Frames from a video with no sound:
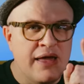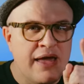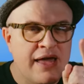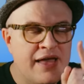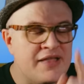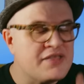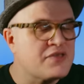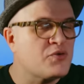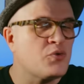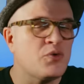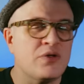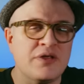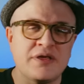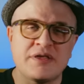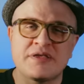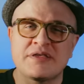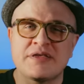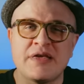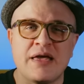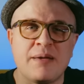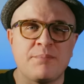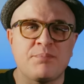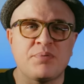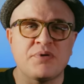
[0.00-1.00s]
It's really
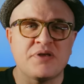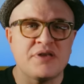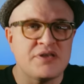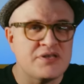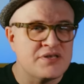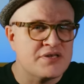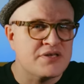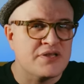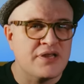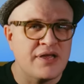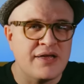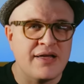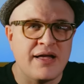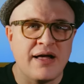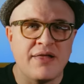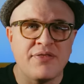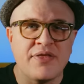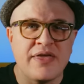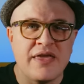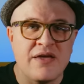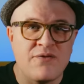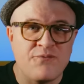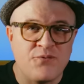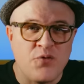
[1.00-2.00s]
simple. You just click on
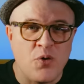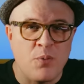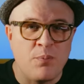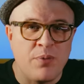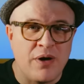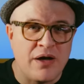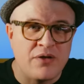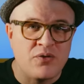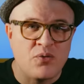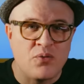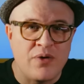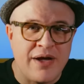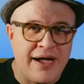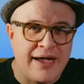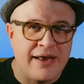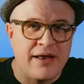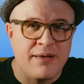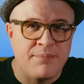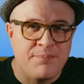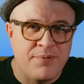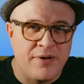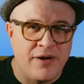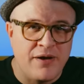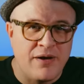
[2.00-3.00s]
the info button right
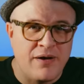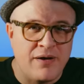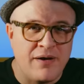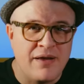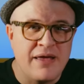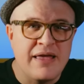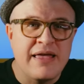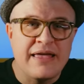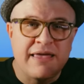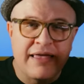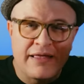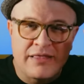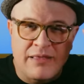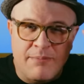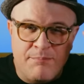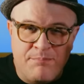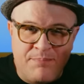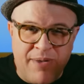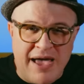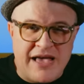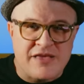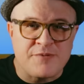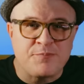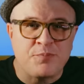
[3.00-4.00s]
up here, get the
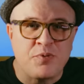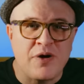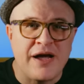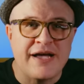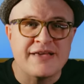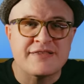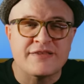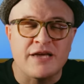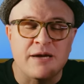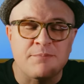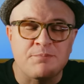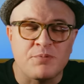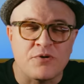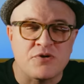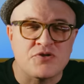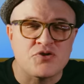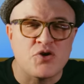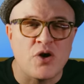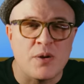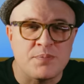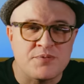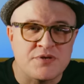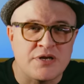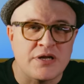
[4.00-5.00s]
best price on
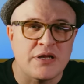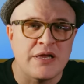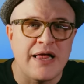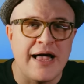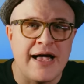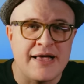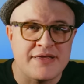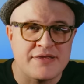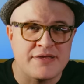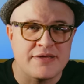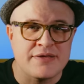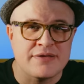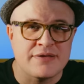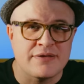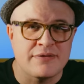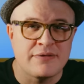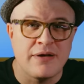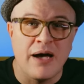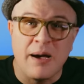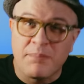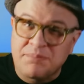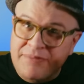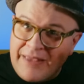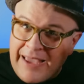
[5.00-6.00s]
prescription glasses,
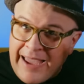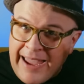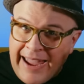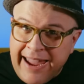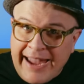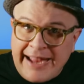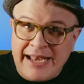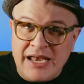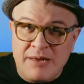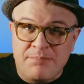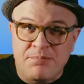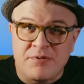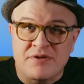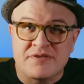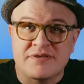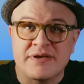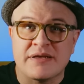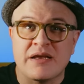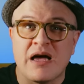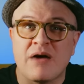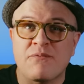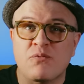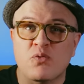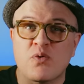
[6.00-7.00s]
up to
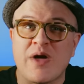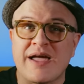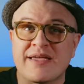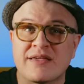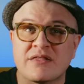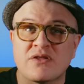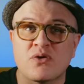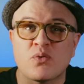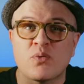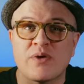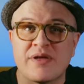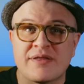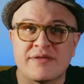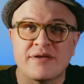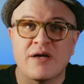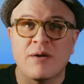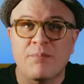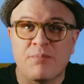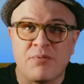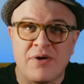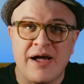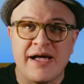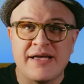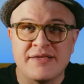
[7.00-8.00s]
80% off regular
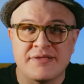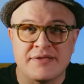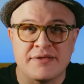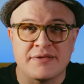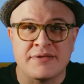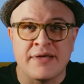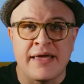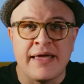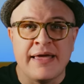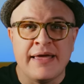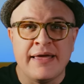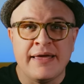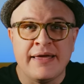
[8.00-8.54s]
retail prices.